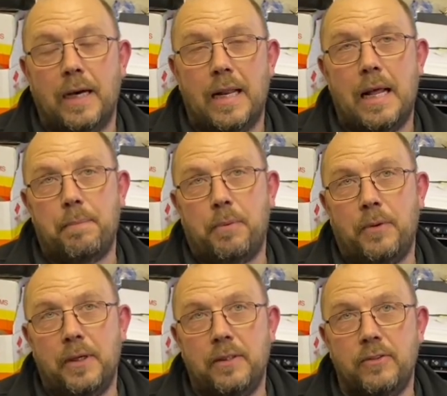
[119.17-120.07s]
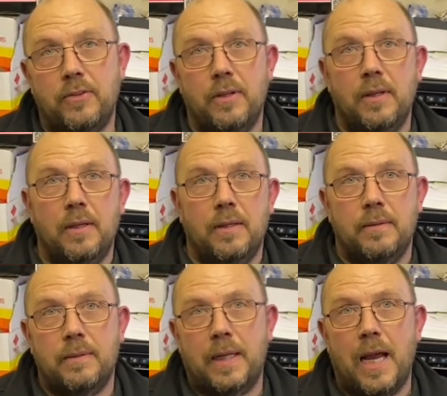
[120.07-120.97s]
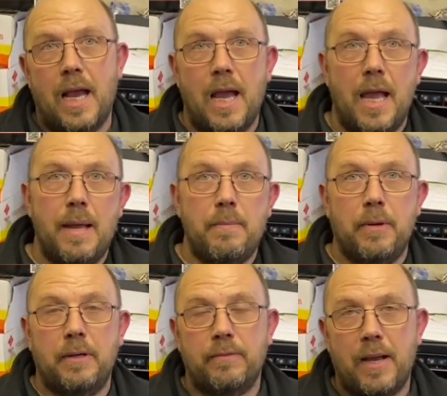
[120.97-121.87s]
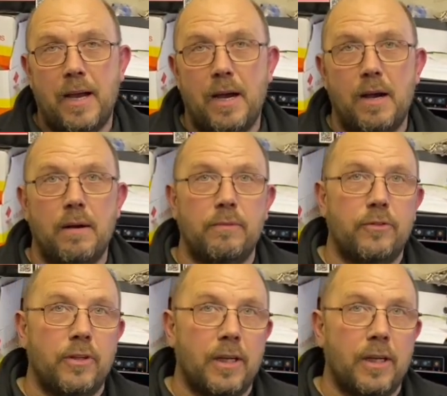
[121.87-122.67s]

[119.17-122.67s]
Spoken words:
At that point, the cam and the valves and the